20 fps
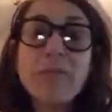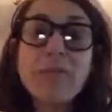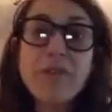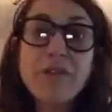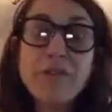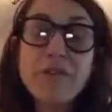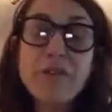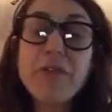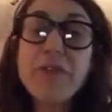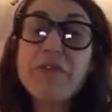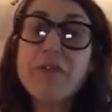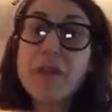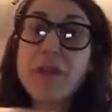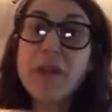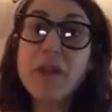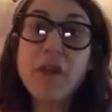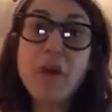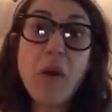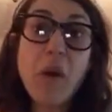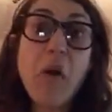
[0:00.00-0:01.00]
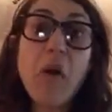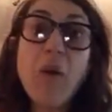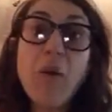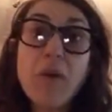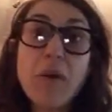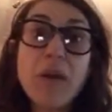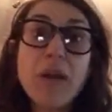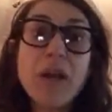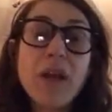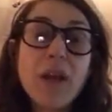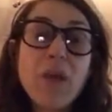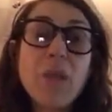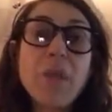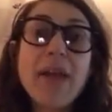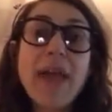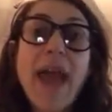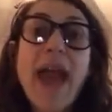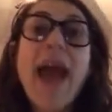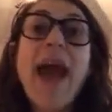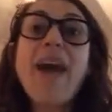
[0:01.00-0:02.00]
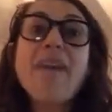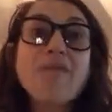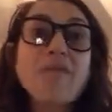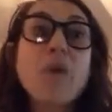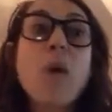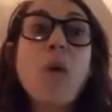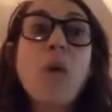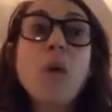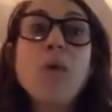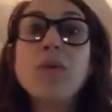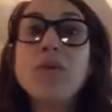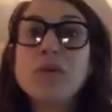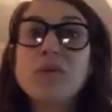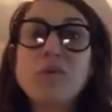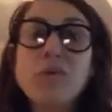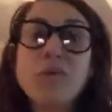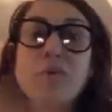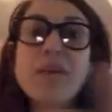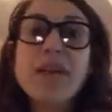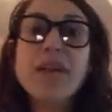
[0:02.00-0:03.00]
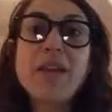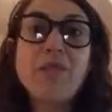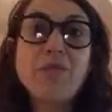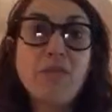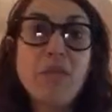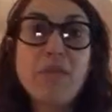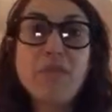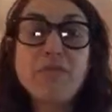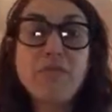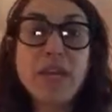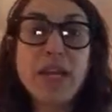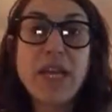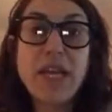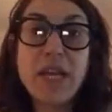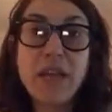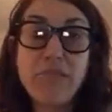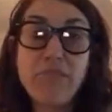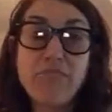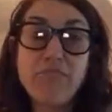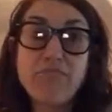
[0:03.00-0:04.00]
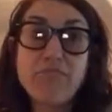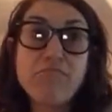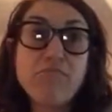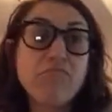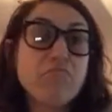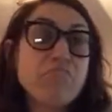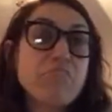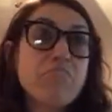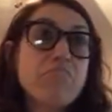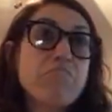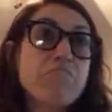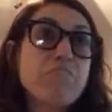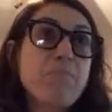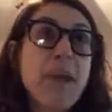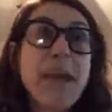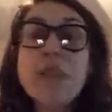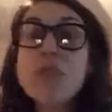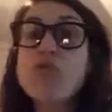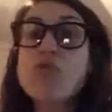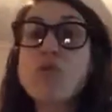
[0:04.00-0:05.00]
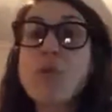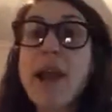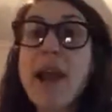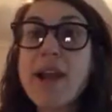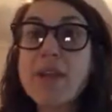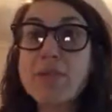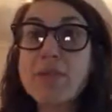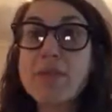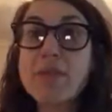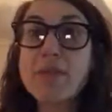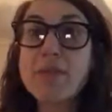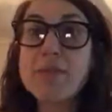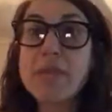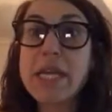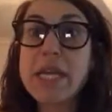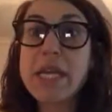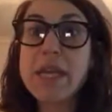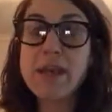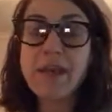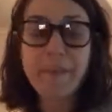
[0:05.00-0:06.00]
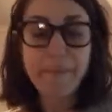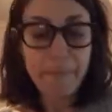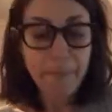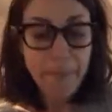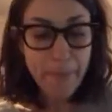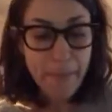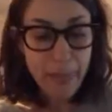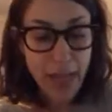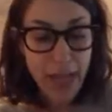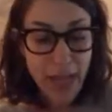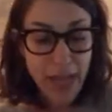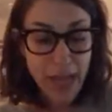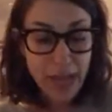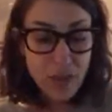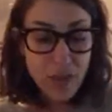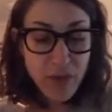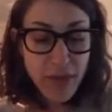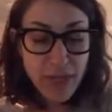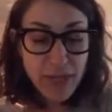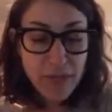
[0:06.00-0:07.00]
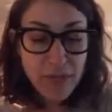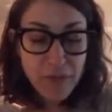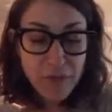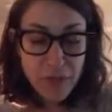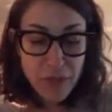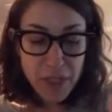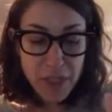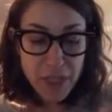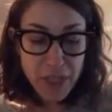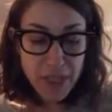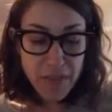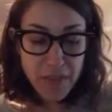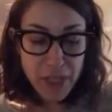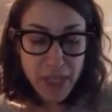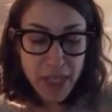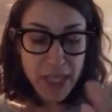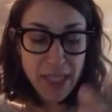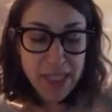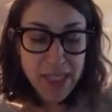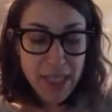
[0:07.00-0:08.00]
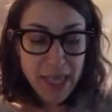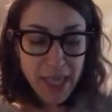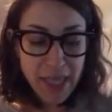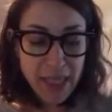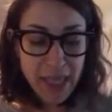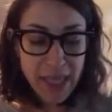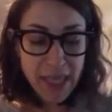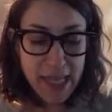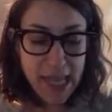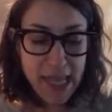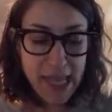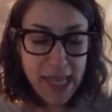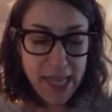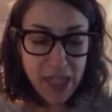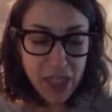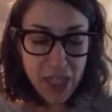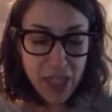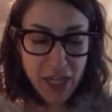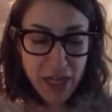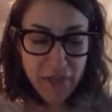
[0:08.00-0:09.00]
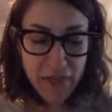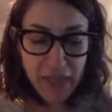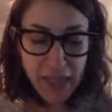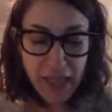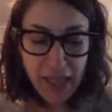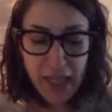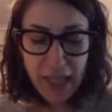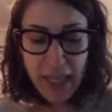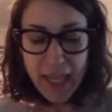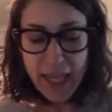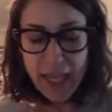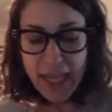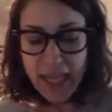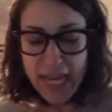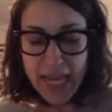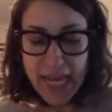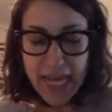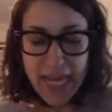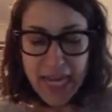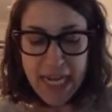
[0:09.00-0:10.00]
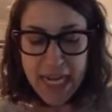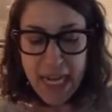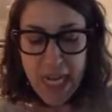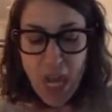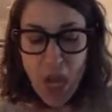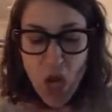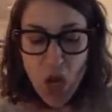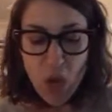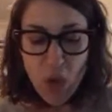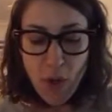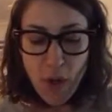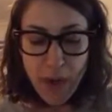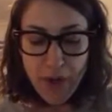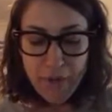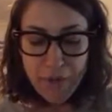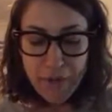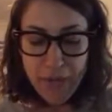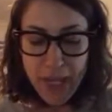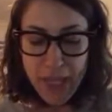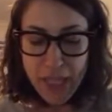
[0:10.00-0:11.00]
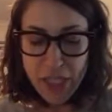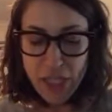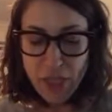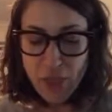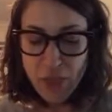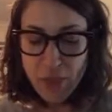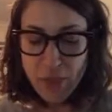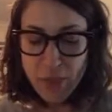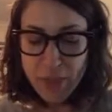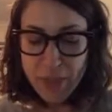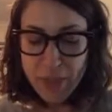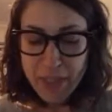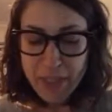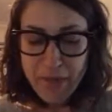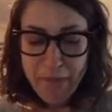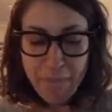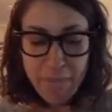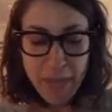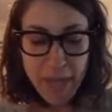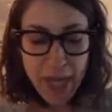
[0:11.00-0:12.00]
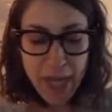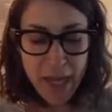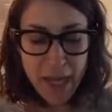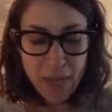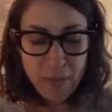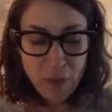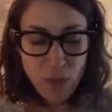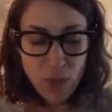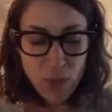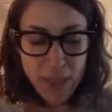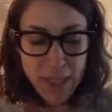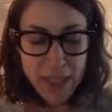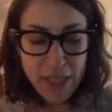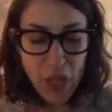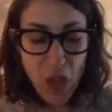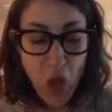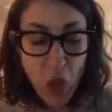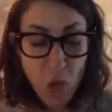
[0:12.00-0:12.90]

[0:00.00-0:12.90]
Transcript: them to fulfill a goal. We have goals when we interact with the media. And so that's the first assumption. Secondly, the initiative in linking need gratification to a specific medium choice